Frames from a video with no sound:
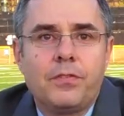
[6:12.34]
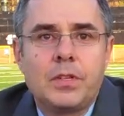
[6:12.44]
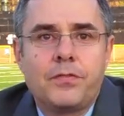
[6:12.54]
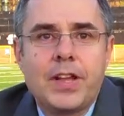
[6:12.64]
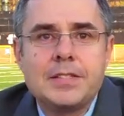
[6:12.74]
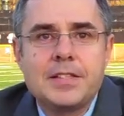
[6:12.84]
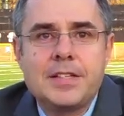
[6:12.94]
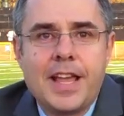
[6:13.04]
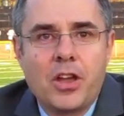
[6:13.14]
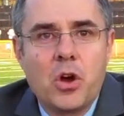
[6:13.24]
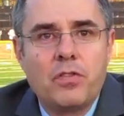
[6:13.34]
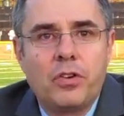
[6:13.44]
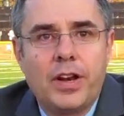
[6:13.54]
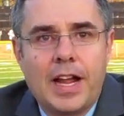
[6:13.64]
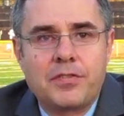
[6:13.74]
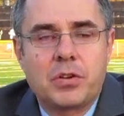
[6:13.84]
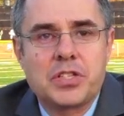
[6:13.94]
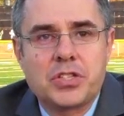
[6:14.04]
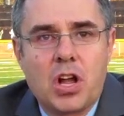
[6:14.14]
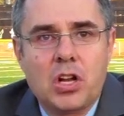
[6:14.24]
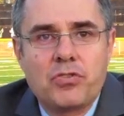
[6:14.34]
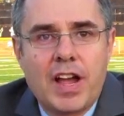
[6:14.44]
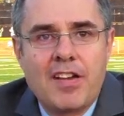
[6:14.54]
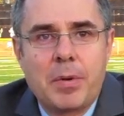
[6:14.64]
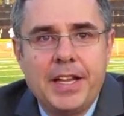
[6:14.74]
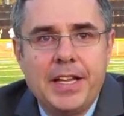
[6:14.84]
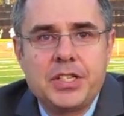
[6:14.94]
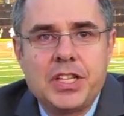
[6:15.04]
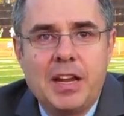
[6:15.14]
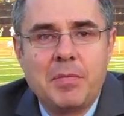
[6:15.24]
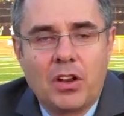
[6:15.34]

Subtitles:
Defenses take over, and after a stalled drive by each team,